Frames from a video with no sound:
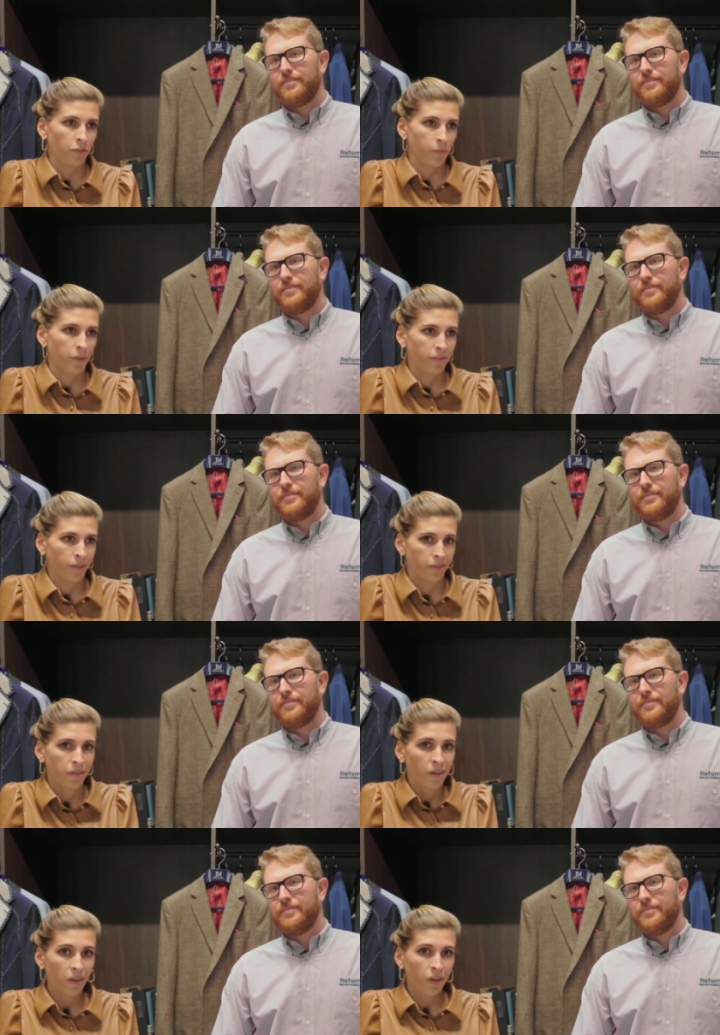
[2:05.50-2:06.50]
Speaker 1: as a business
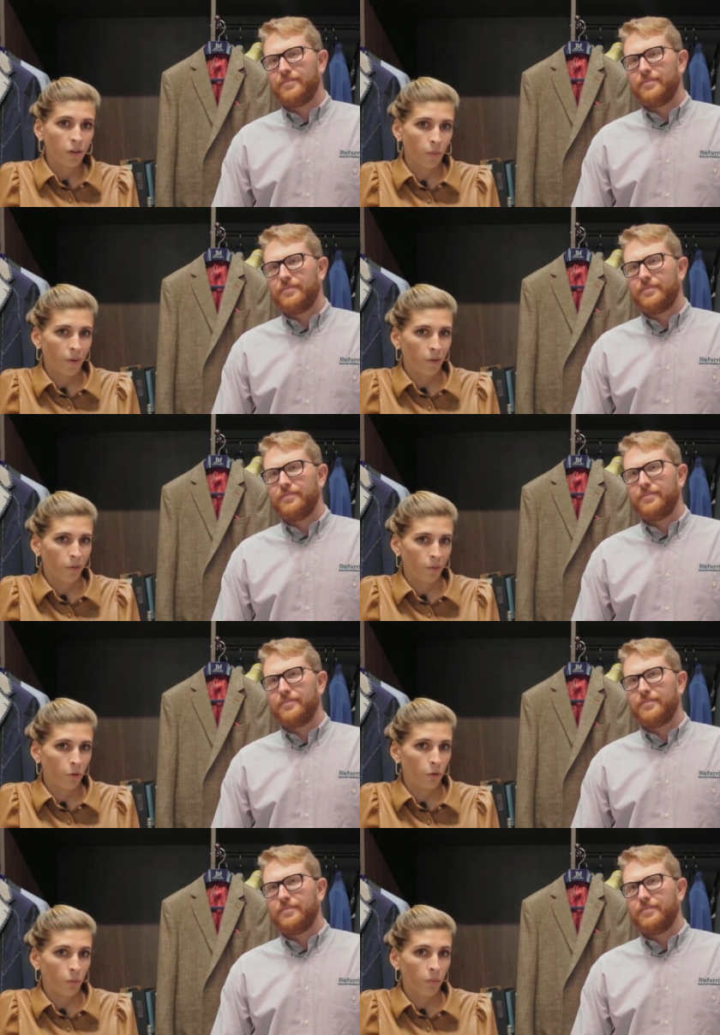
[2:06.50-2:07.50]
growing our
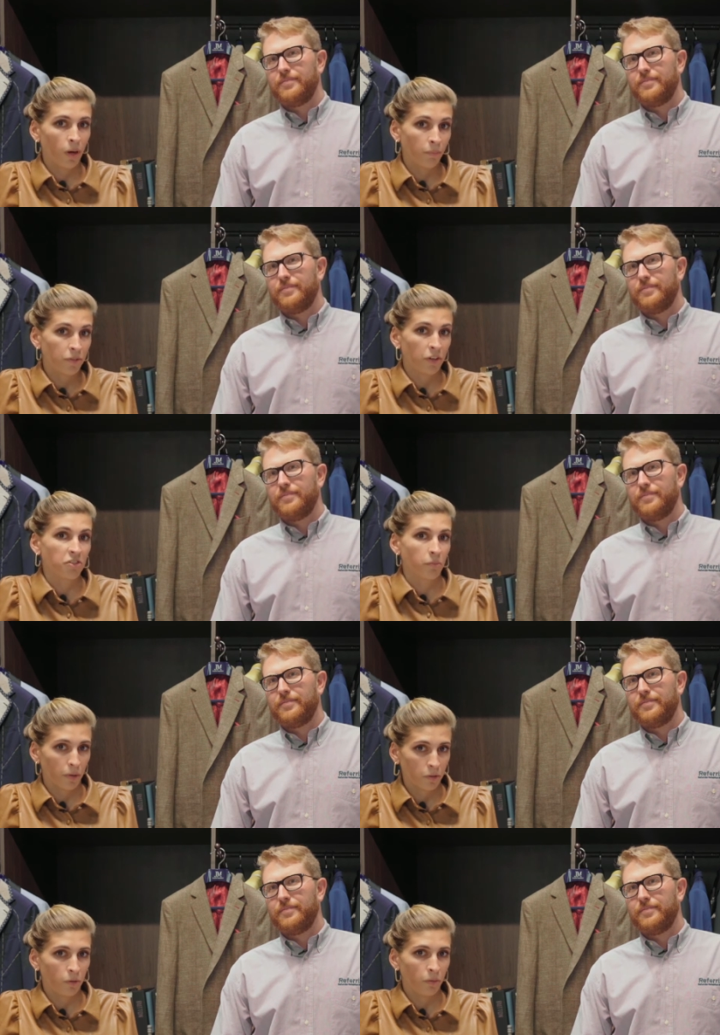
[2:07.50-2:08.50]
local um, touch and
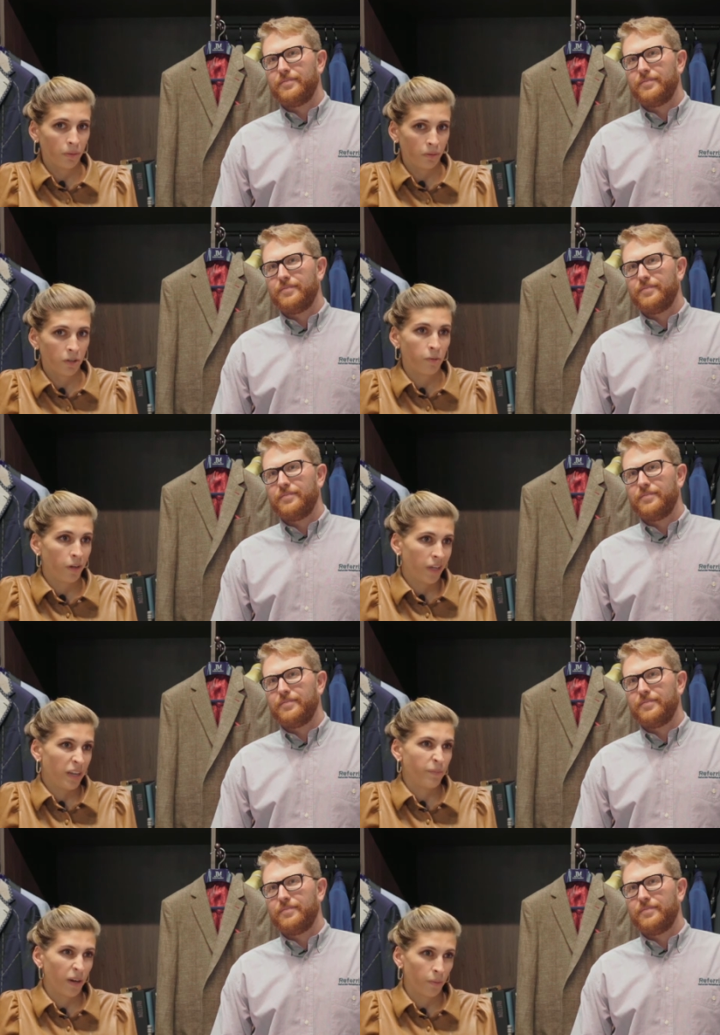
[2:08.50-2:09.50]
brickle and
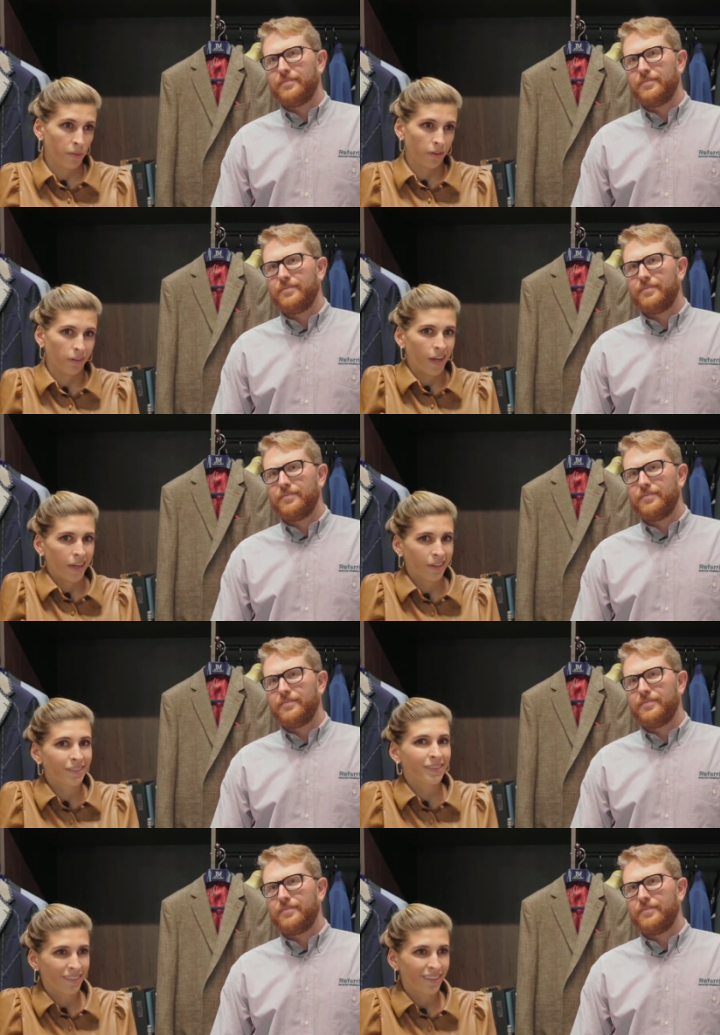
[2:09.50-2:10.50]
communicating better with our
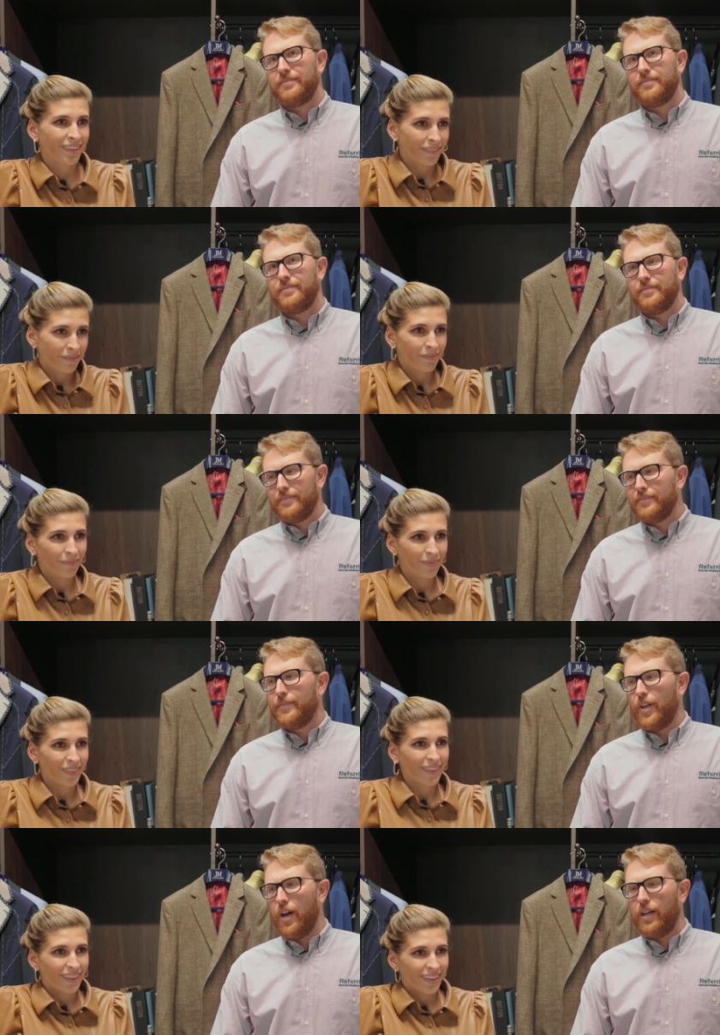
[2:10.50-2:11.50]
clients.
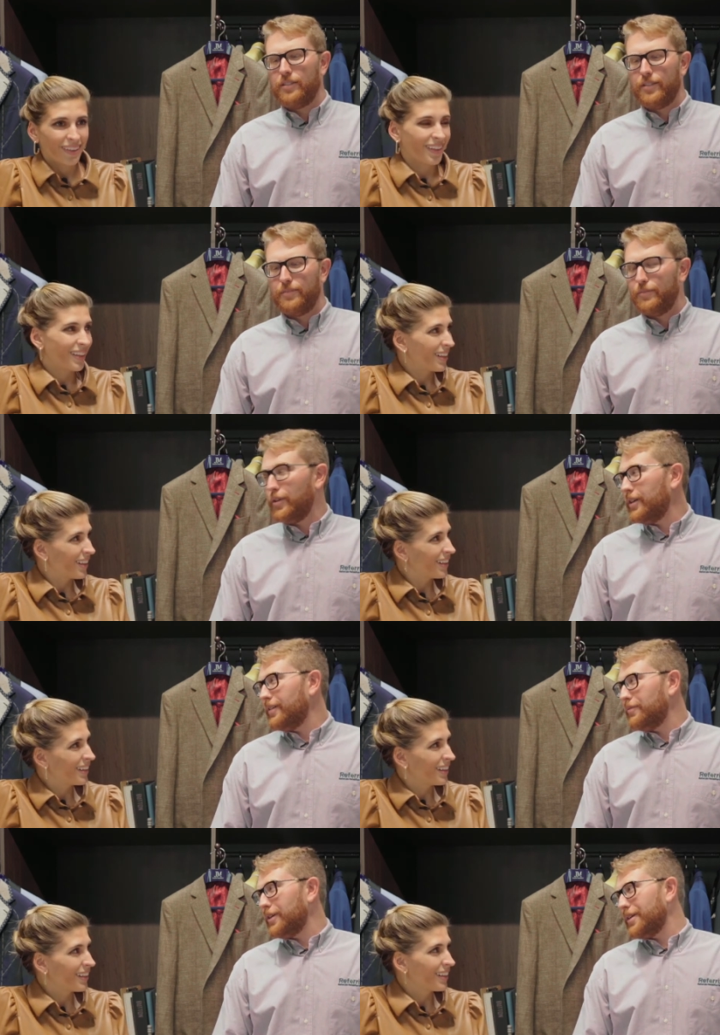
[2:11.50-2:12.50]
Speaker 2: Awesome.
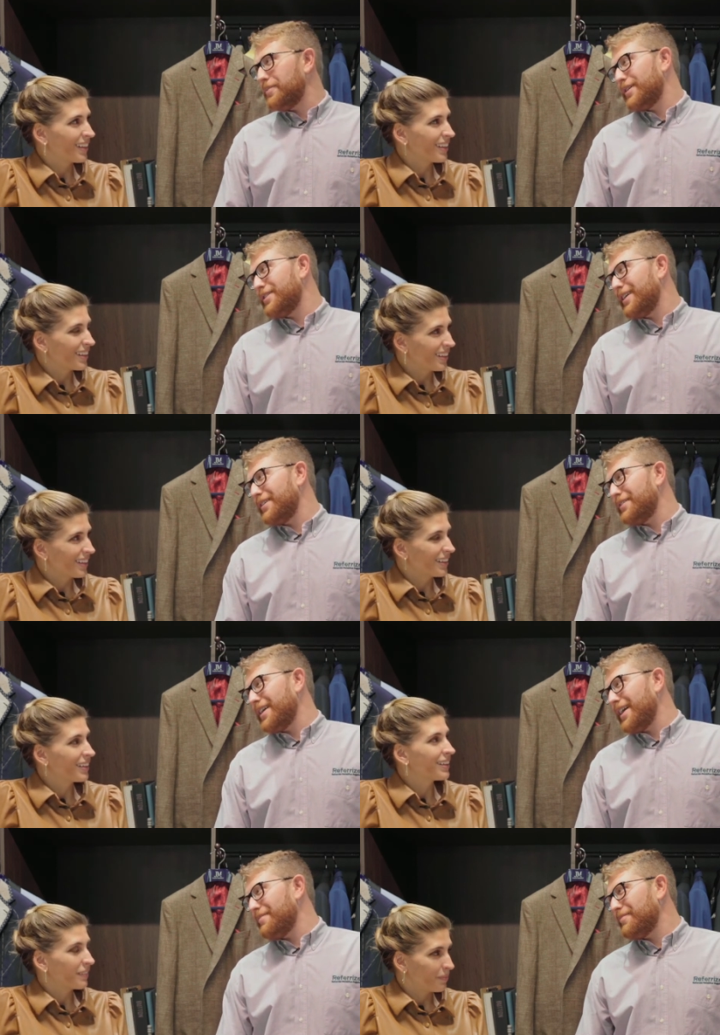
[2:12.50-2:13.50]
Well, really appreciate your
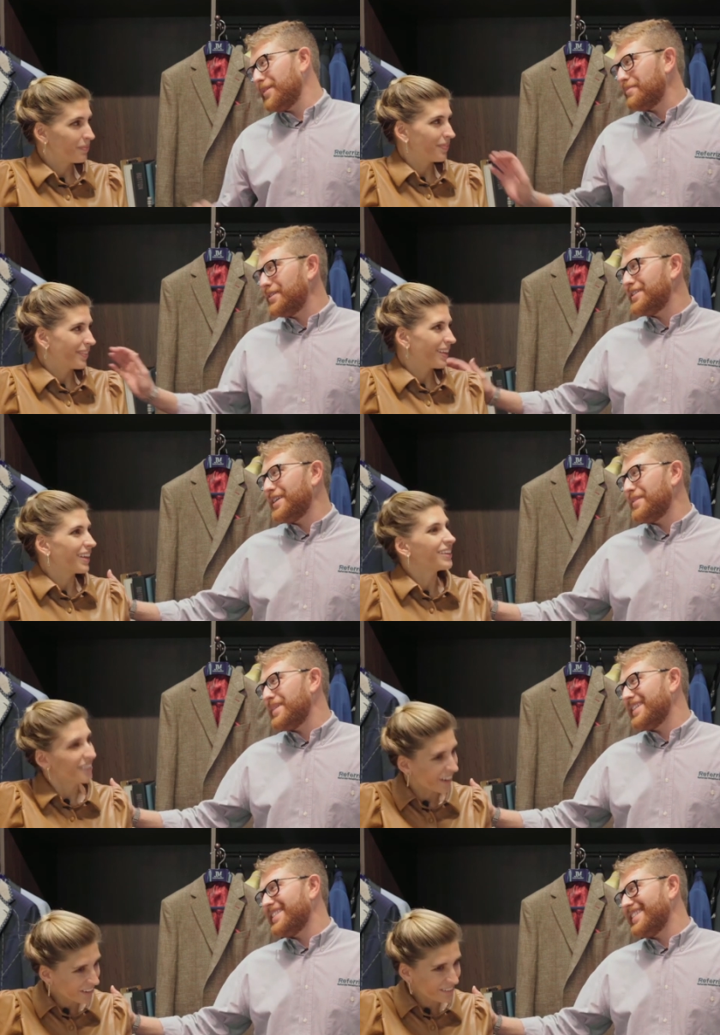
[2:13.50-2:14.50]
time. We appreciate your
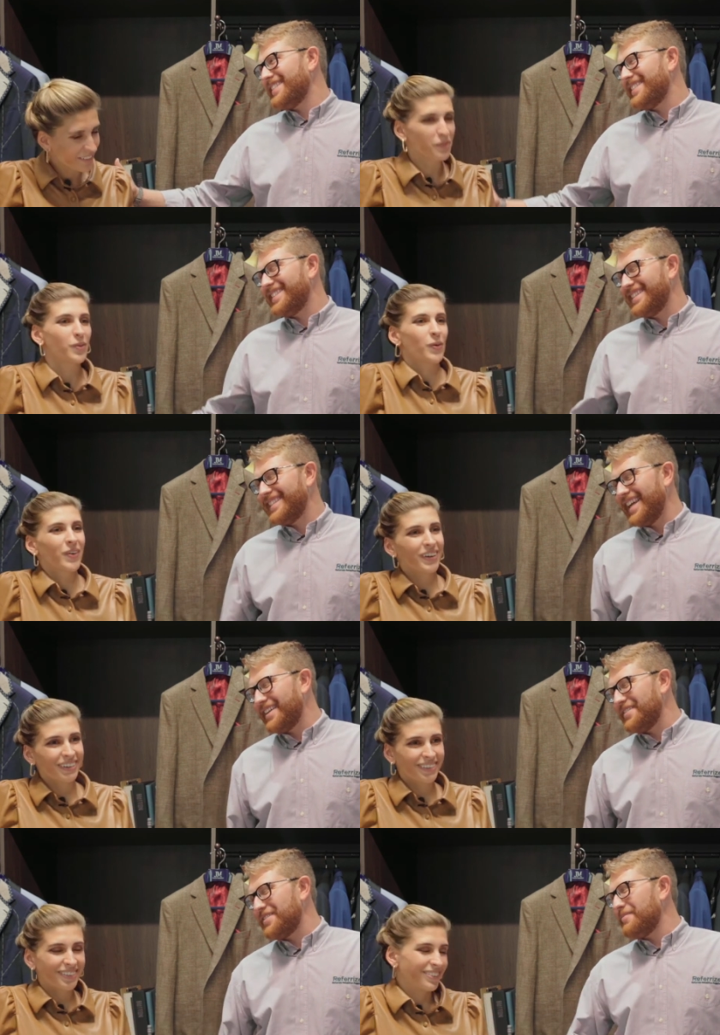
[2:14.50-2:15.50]
business. Yes, of course.
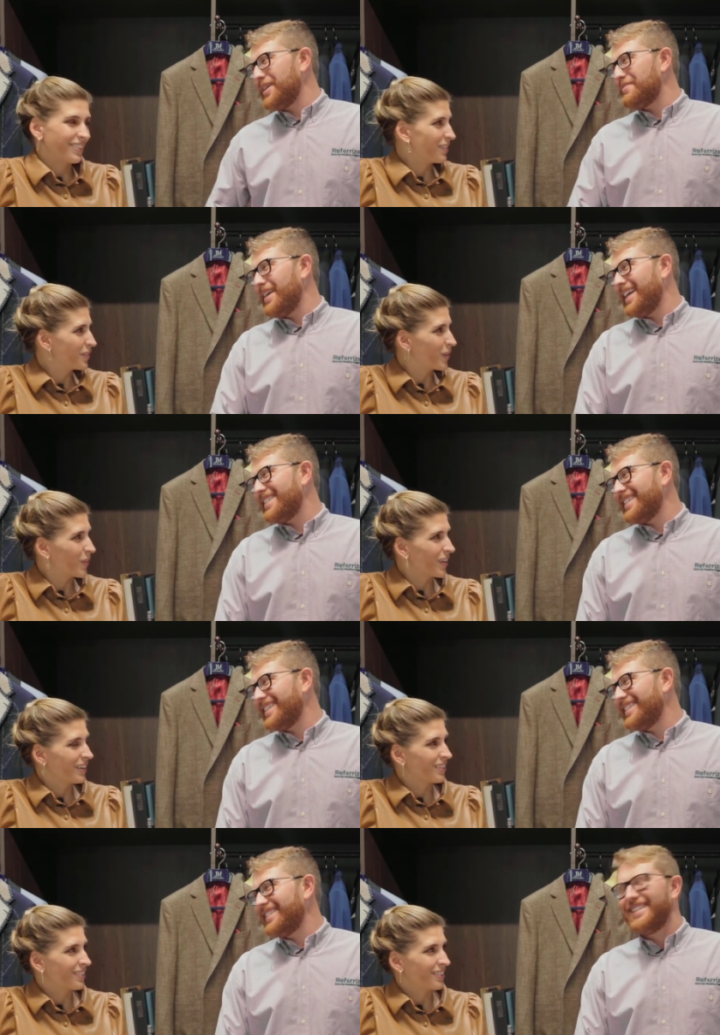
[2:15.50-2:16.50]
Thank you so much, of Madison.
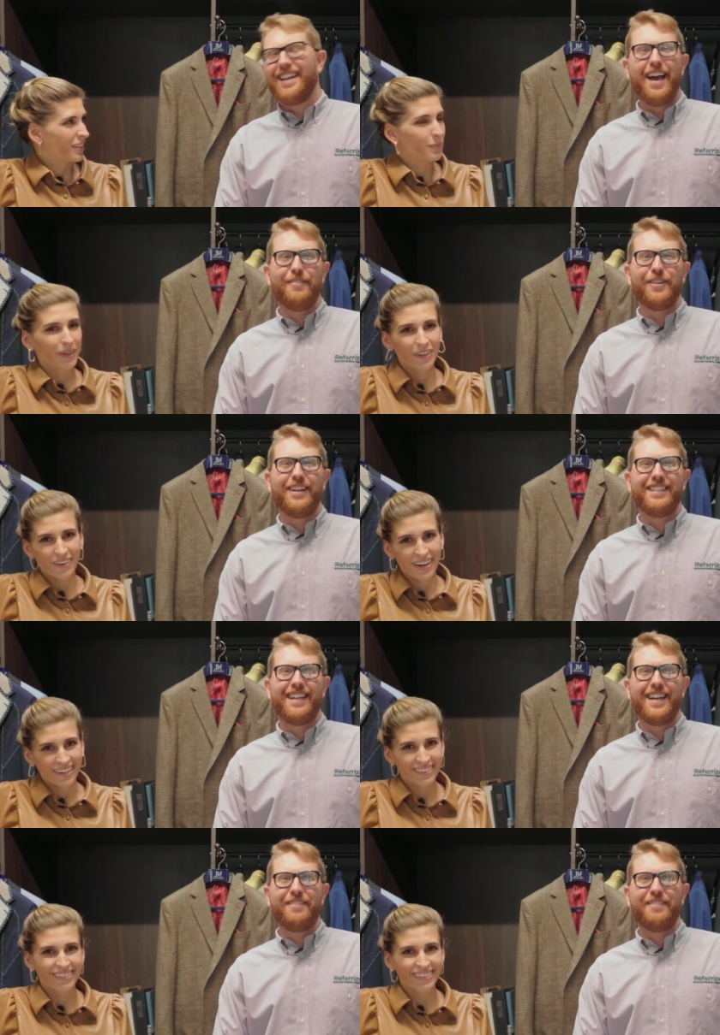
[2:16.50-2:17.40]
Course. It's Have been a great, great day,